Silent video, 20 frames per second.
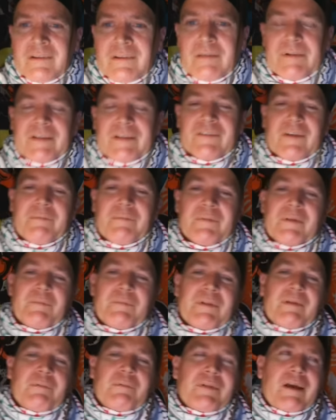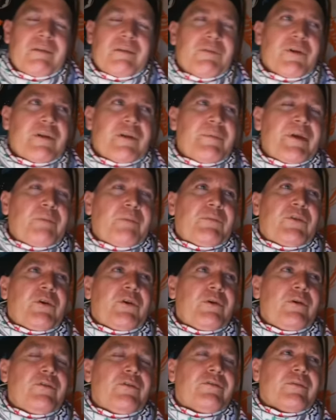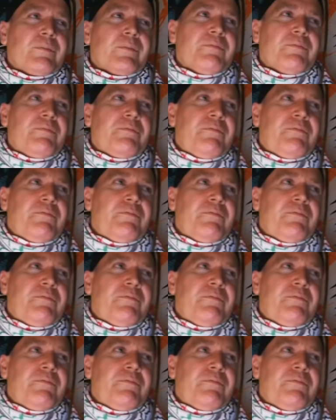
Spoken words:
I mean, it's, I'm not trying to be obtuse or,